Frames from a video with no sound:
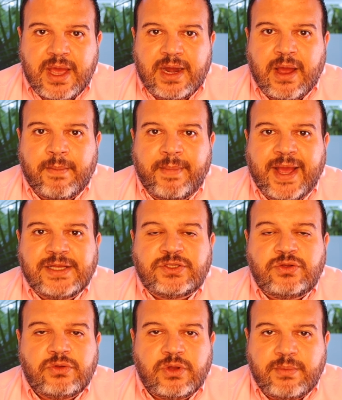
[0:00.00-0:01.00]
Now, banks
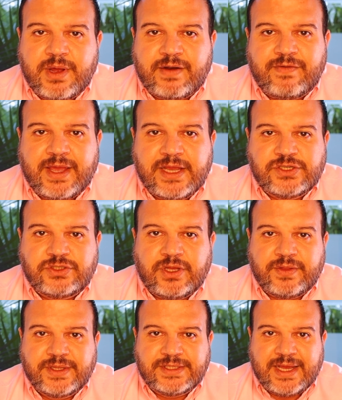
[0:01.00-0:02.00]
do loan modifications
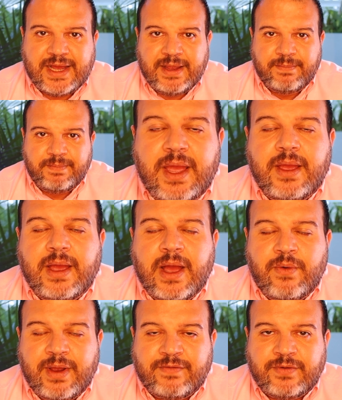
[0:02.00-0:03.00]
all the time.
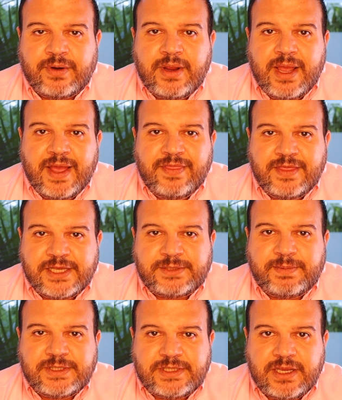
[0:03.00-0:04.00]
However, in this
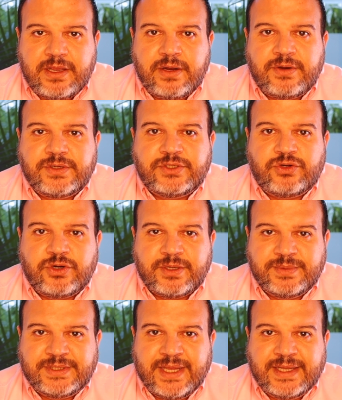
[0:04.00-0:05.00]
particular
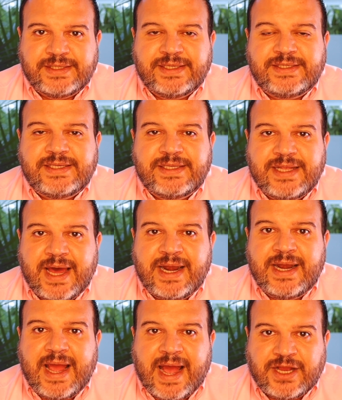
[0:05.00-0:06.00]
circumstance, this is not
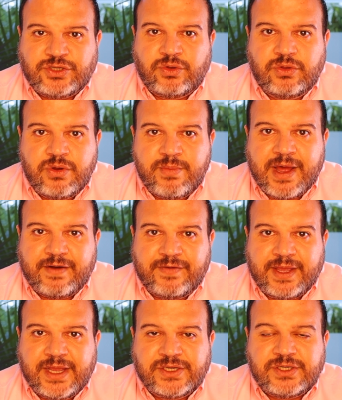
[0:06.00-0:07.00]
an actual loan
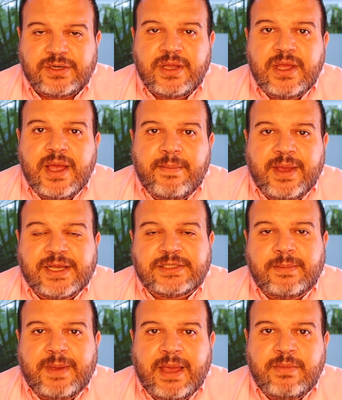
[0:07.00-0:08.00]
modification because
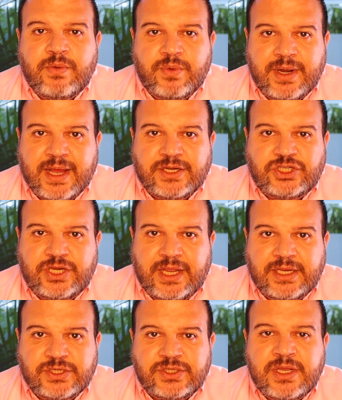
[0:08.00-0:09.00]
the payment would not
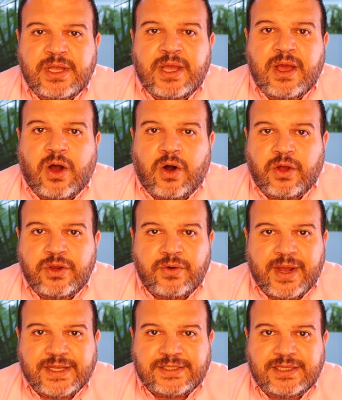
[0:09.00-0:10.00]
change. All you're
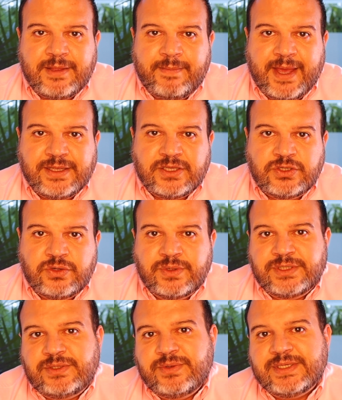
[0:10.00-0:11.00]
asking the bank to do
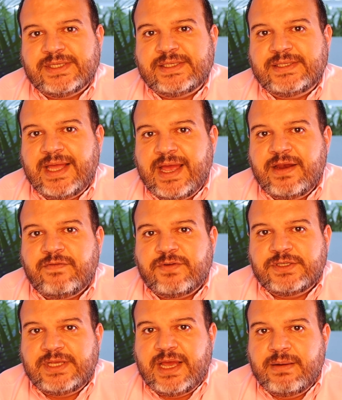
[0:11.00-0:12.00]
is to extend for
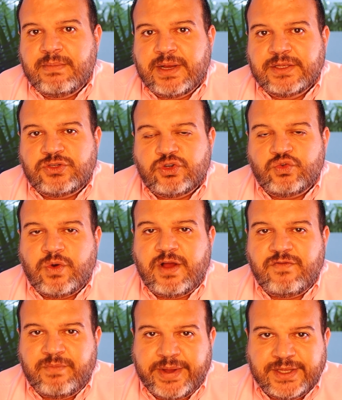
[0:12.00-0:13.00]
10 months or
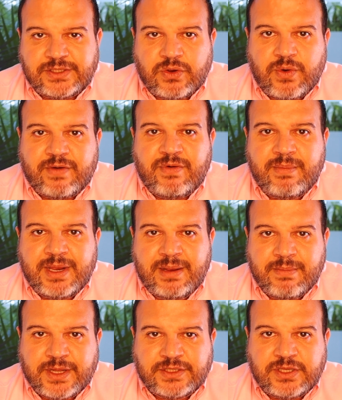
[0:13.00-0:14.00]
12 months, however many
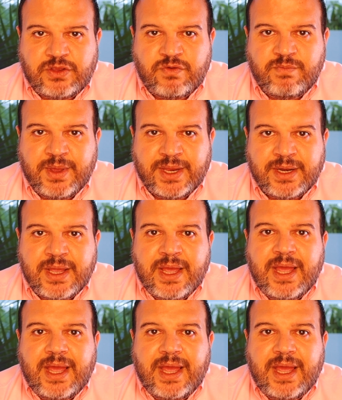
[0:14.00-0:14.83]
months that you've been